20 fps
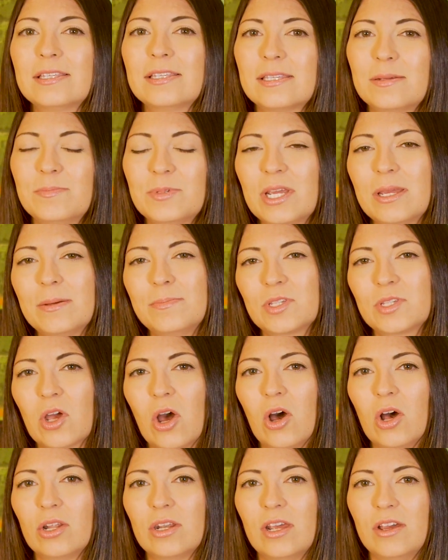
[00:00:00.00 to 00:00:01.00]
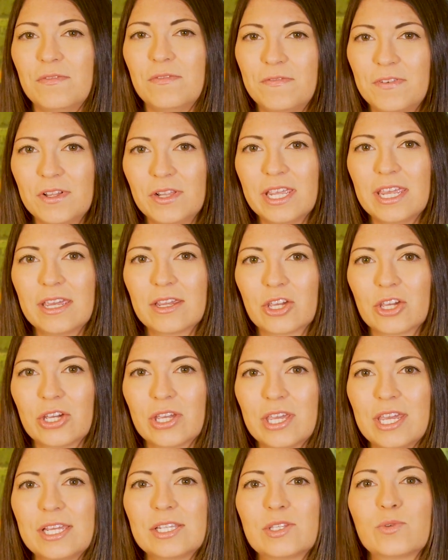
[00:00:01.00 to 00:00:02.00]
sometimes called affiliate
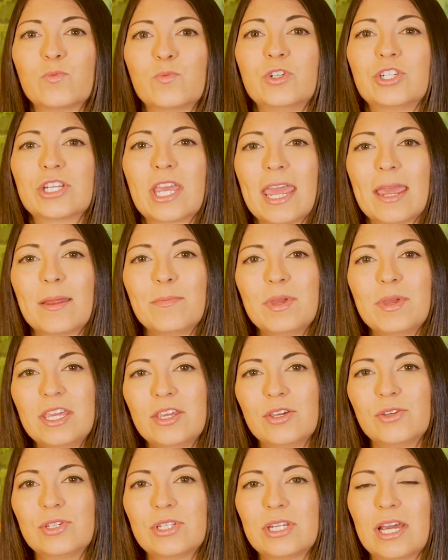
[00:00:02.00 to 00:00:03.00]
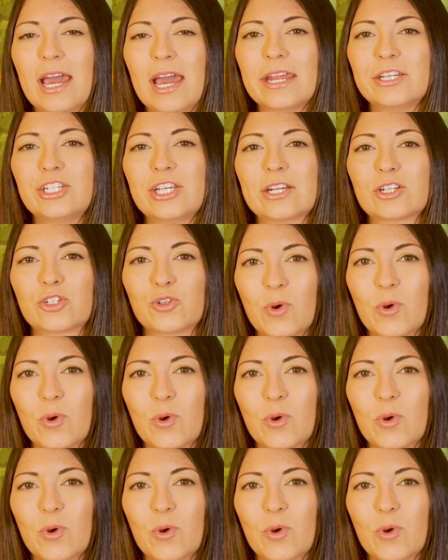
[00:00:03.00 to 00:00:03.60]
cookies, which can be used to hijack